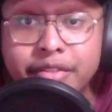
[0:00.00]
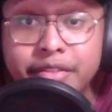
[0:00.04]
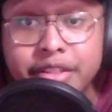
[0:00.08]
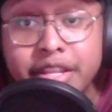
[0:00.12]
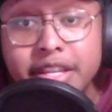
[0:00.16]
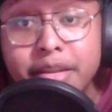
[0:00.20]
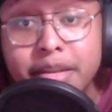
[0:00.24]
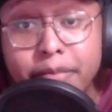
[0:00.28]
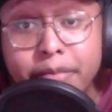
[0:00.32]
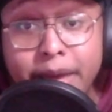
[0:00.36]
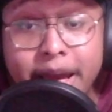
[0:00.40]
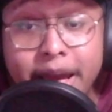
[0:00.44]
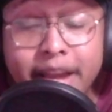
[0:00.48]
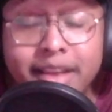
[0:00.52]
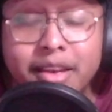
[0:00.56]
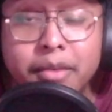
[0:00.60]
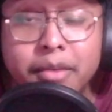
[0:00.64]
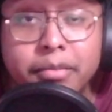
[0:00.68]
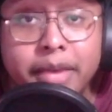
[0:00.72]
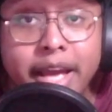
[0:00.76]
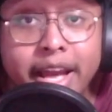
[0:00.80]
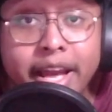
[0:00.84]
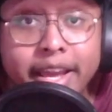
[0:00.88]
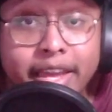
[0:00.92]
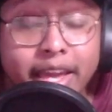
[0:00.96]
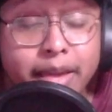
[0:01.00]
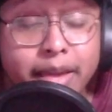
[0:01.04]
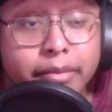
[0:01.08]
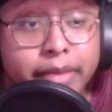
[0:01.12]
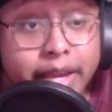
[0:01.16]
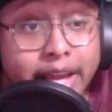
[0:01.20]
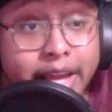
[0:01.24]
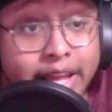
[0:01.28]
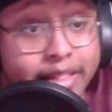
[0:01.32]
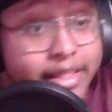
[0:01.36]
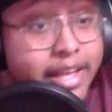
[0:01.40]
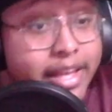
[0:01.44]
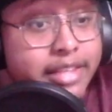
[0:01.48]
and then the backup guy came and
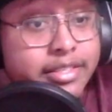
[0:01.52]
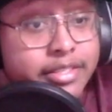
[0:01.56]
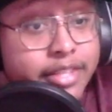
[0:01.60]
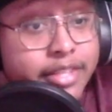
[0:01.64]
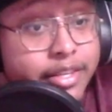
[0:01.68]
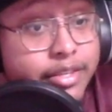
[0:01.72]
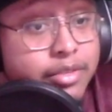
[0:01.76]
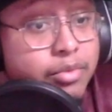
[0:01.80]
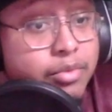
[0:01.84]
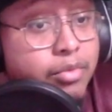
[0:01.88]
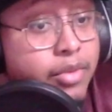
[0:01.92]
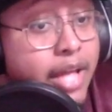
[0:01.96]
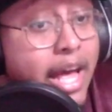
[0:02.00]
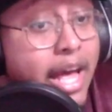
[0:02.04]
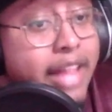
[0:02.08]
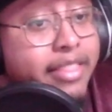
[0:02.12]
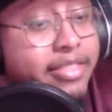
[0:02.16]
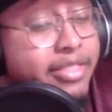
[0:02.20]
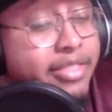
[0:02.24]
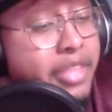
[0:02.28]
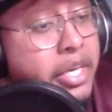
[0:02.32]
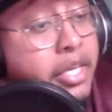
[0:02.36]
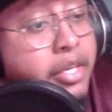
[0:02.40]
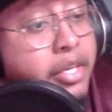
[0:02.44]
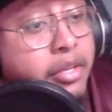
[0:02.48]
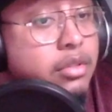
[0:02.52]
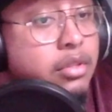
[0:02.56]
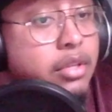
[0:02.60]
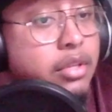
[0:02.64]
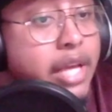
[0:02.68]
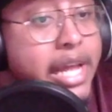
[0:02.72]
got that sixth one. I think.